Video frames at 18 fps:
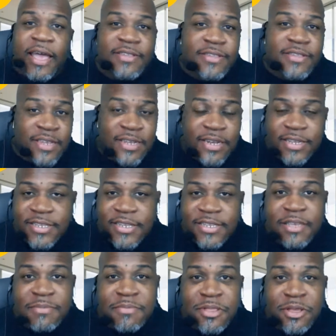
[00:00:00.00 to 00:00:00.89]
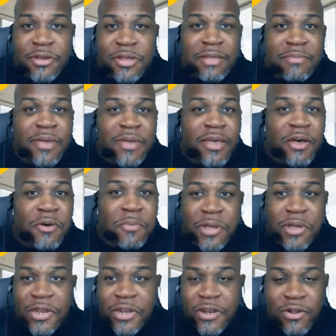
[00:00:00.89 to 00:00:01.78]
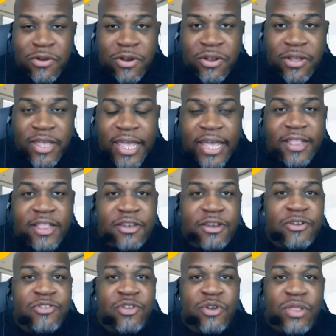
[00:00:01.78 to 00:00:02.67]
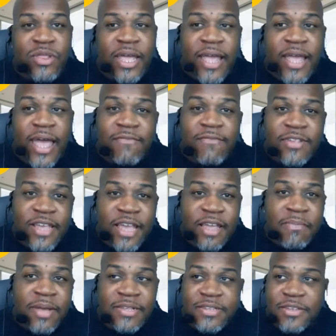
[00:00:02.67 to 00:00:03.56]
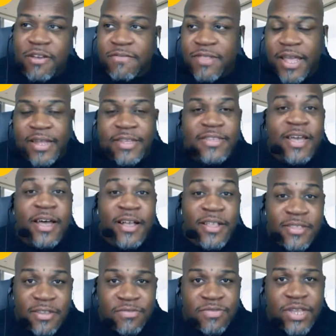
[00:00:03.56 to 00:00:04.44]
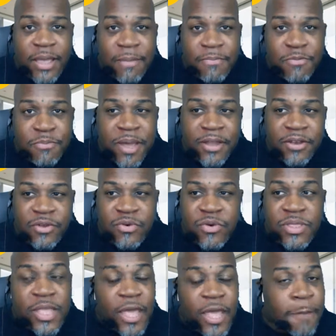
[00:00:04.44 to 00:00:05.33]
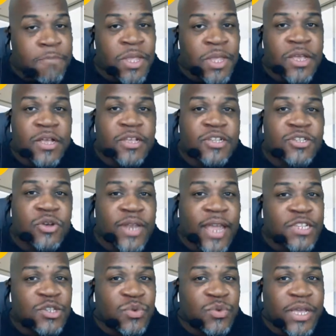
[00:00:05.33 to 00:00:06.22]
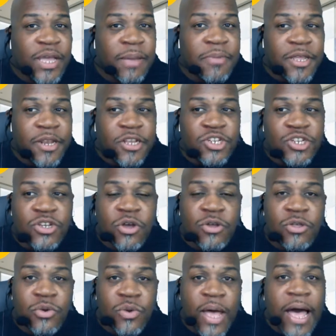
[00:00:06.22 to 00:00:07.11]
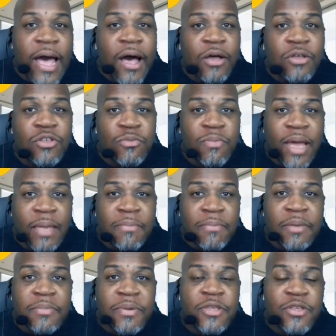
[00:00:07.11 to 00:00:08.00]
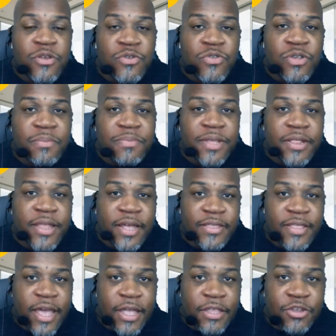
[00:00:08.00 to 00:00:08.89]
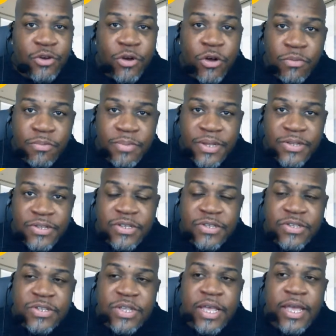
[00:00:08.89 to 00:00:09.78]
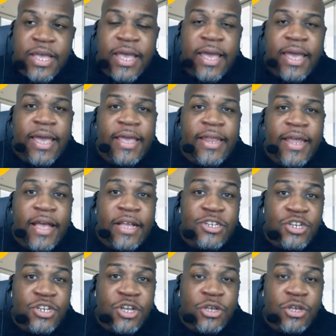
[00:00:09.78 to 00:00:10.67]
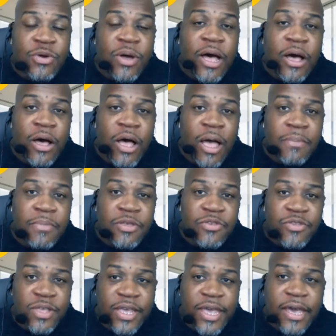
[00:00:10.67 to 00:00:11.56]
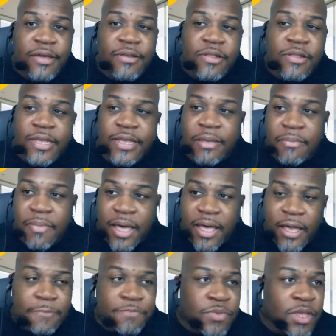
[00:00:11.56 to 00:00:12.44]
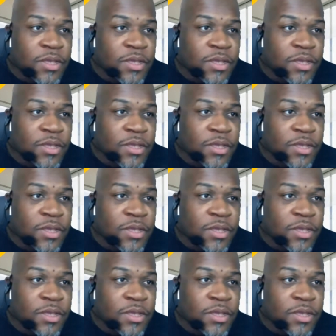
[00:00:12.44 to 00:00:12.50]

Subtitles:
send it to them in their email, put it on their calendar. So like I've saved myself like tons of steps by doing that. So next week, I'm going to show you how you might be able to use something like that in your own business. And I'll show you how I'm using Calendly in mine.